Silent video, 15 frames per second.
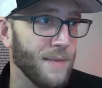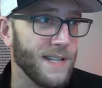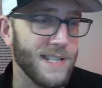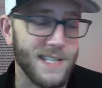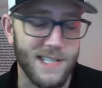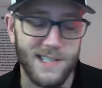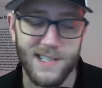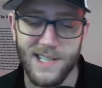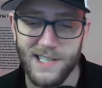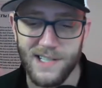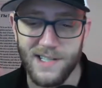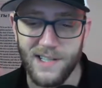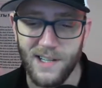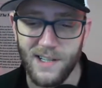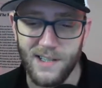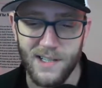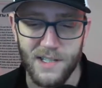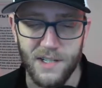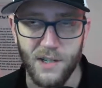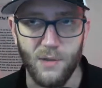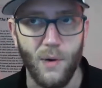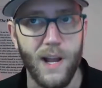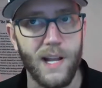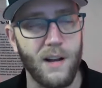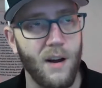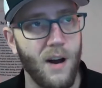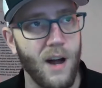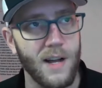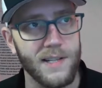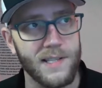I mean, this is, this is, this is a great
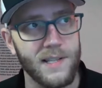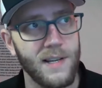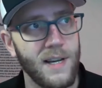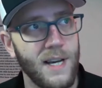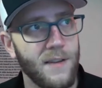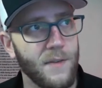cause.